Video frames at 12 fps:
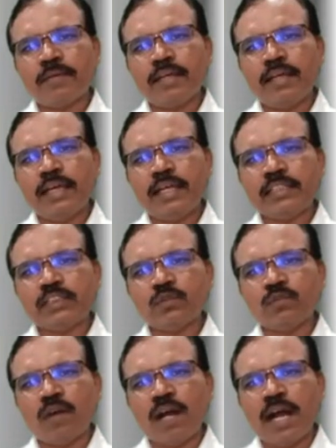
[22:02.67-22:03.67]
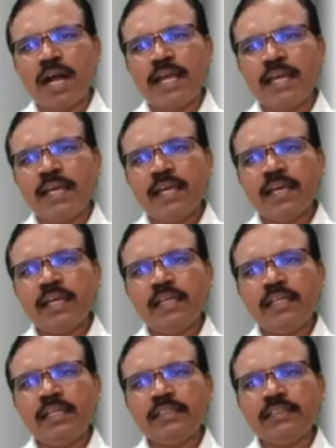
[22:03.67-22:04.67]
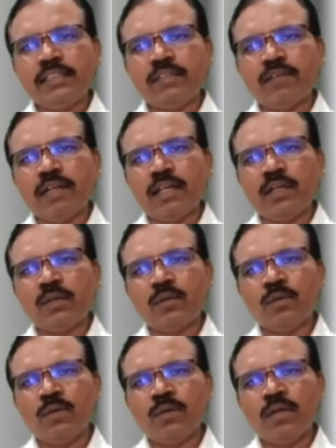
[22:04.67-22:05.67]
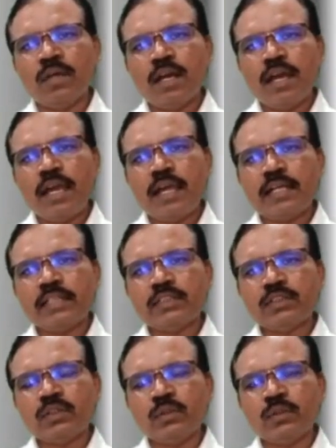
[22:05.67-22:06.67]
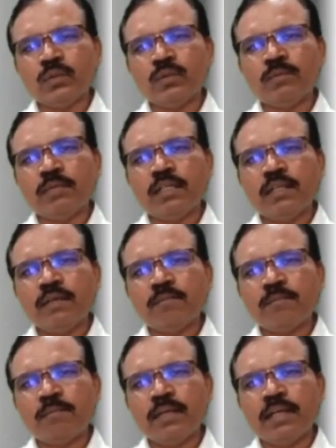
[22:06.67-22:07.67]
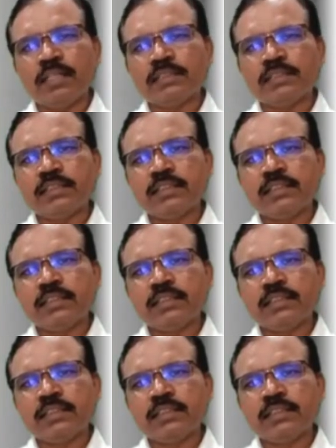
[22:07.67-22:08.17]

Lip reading: xy is equal to x cube plus